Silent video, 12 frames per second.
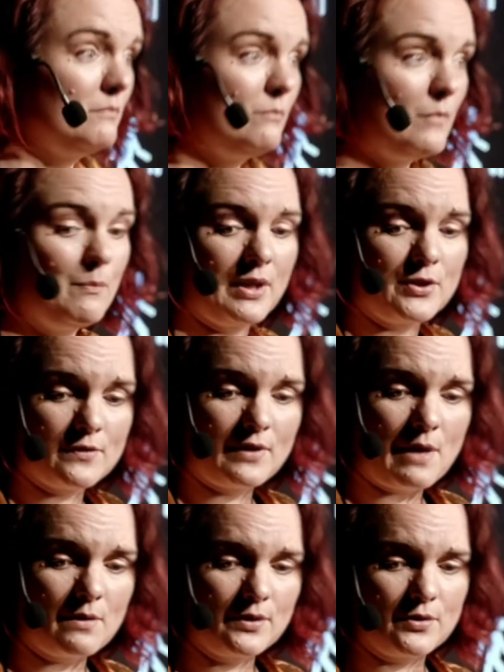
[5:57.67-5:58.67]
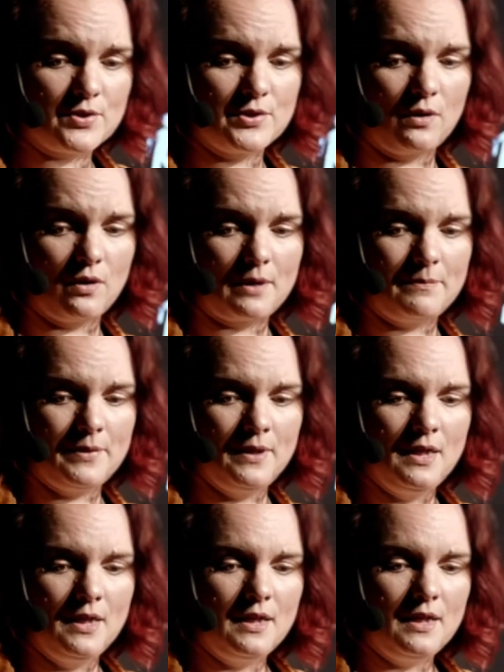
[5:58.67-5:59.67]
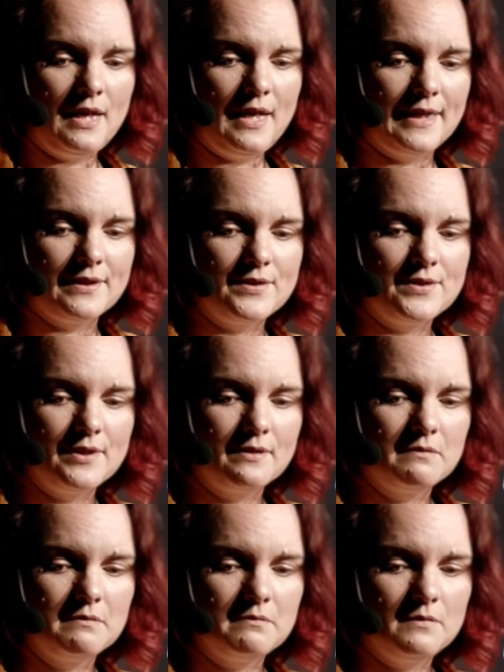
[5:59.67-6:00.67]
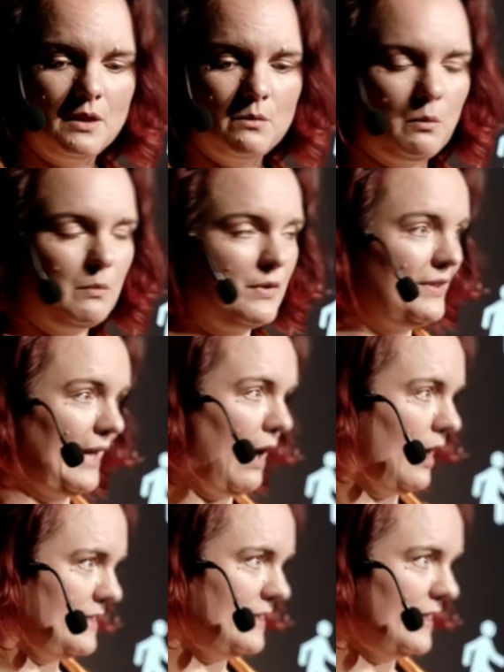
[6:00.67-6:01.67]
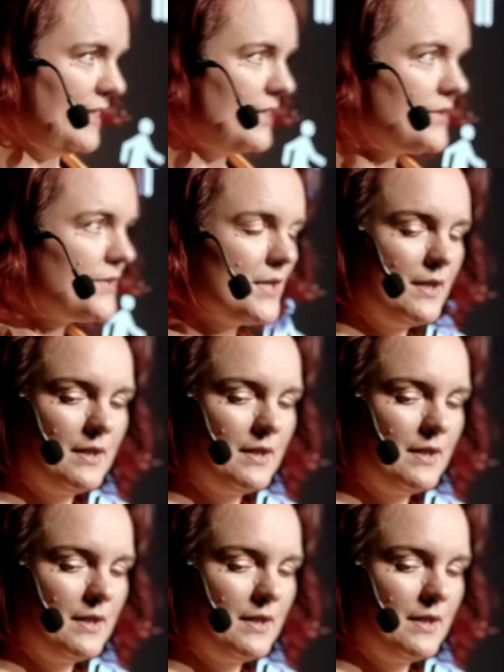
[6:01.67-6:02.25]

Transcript: a bunch of characters in a LARP. And the idea is